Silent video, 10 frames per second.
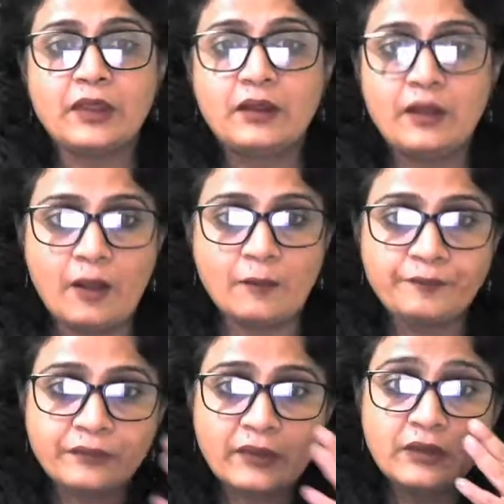Now,
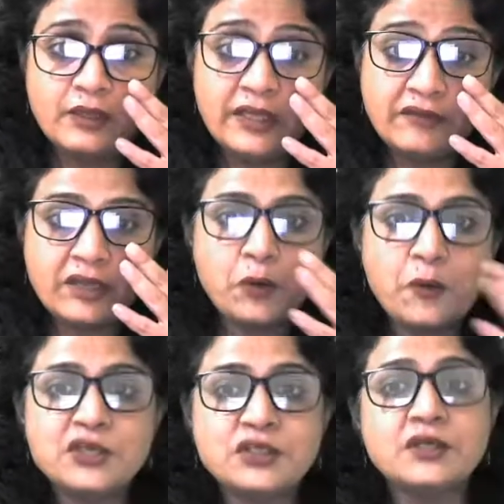leaving a
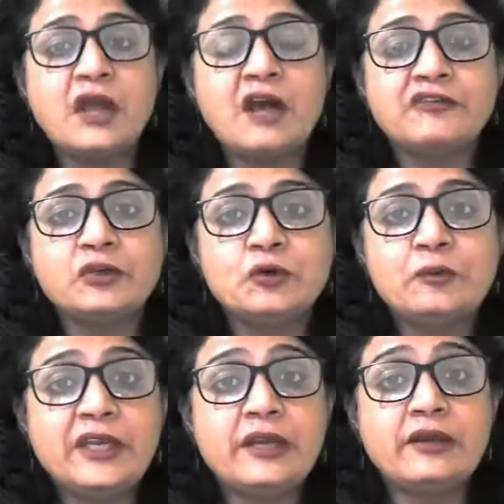question after too
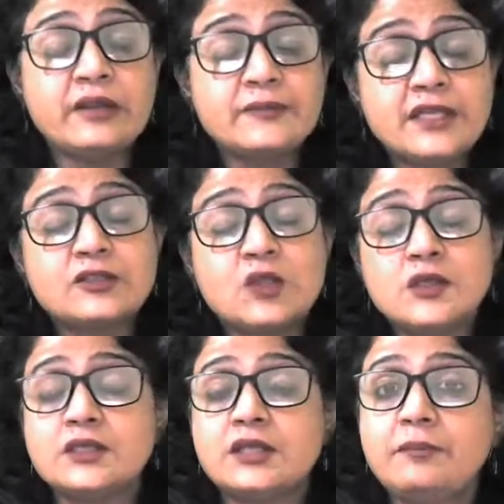many attempts, that's
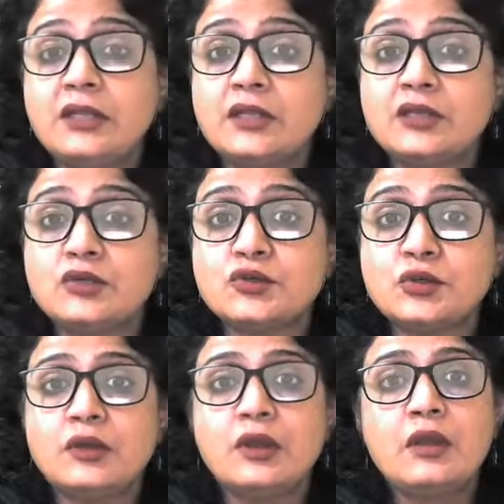also something that you
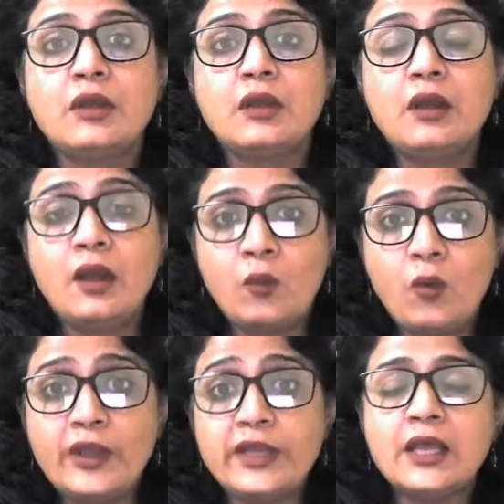should
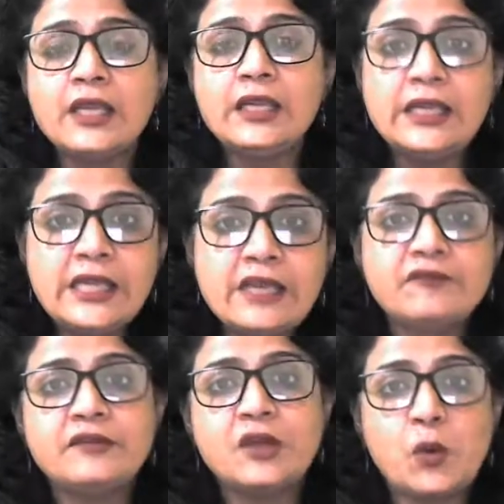avoid.
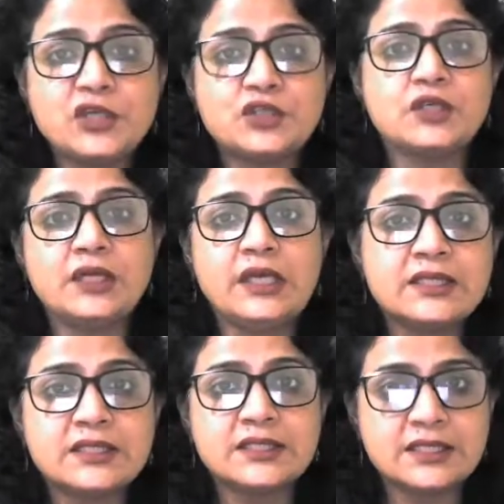Leave the question
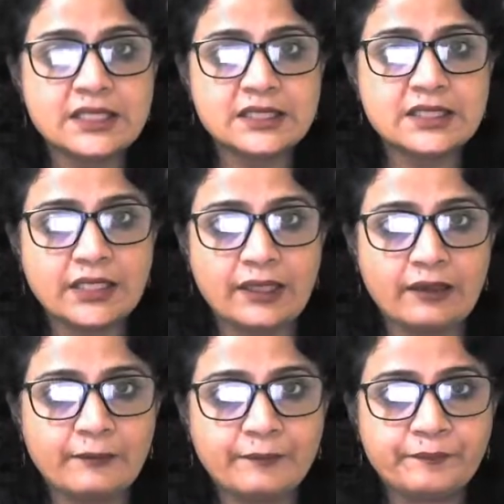
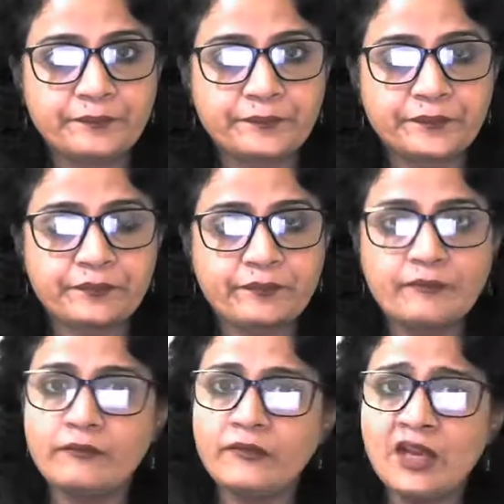instantly.
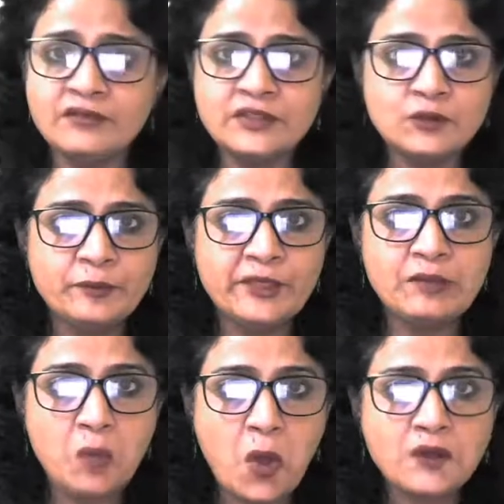After so many
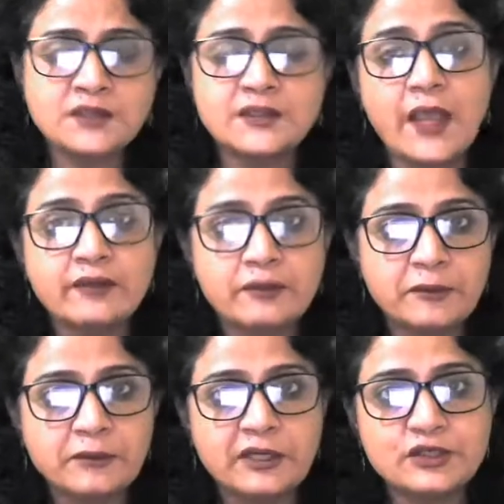mocks and the
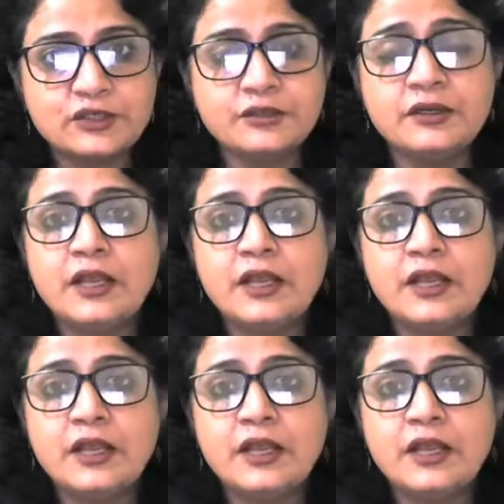preparation,